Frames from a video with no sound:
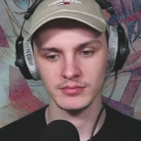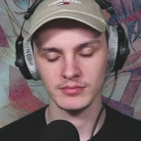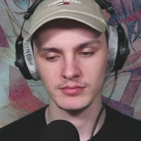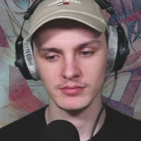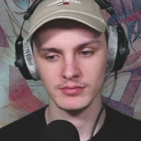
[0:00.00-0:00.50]

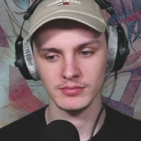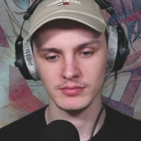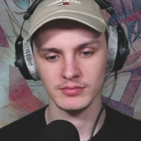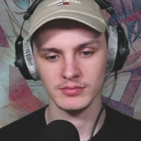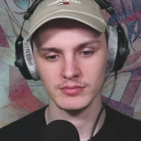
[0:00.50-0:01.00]

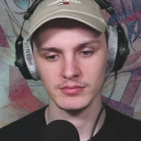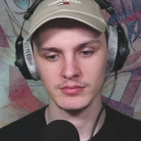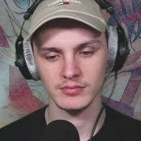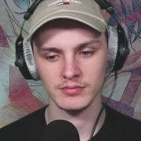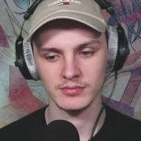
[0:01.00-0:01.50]

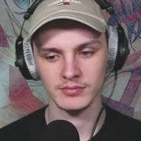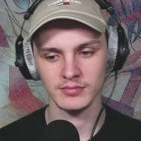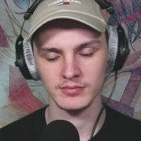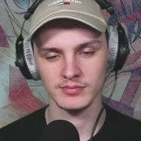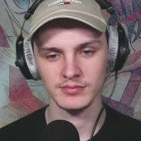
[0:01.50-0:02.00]

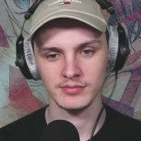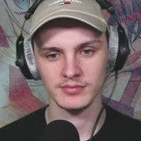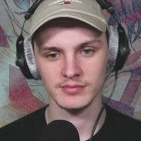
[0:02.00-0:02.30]
(silence)